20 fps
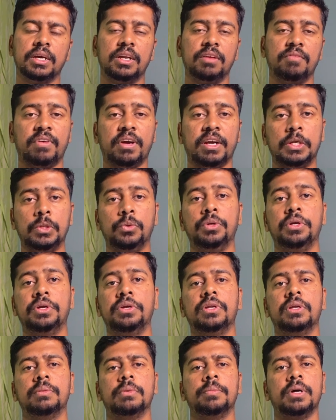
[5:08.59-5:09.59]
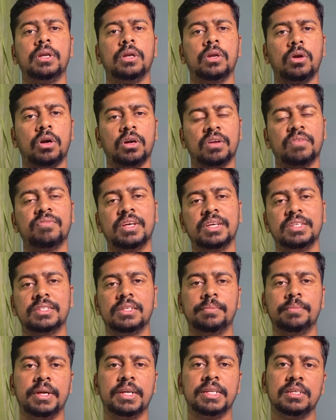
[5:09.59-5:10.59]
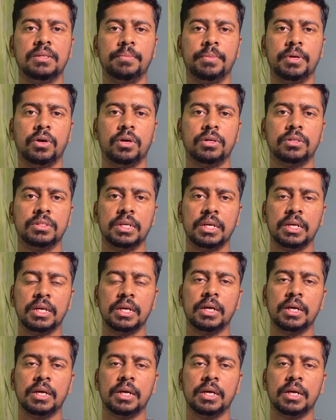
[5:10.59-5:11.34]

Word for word: In fact, you need to remember a lot of things in medicine, because